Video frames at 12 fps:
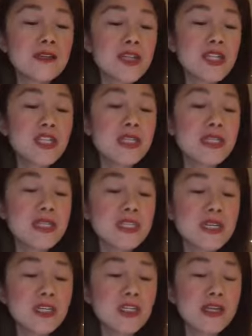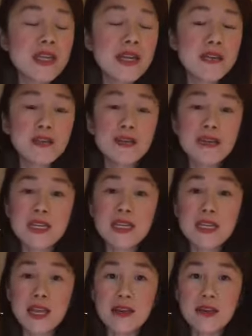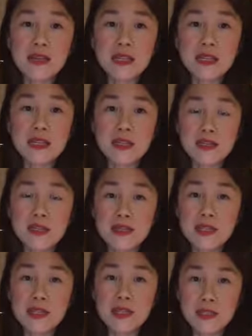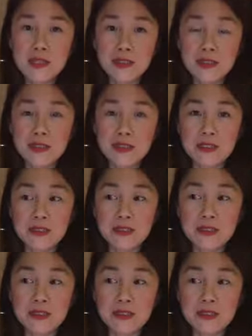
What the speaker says: very gently start to lengthen the inhales and lengthen the exhales.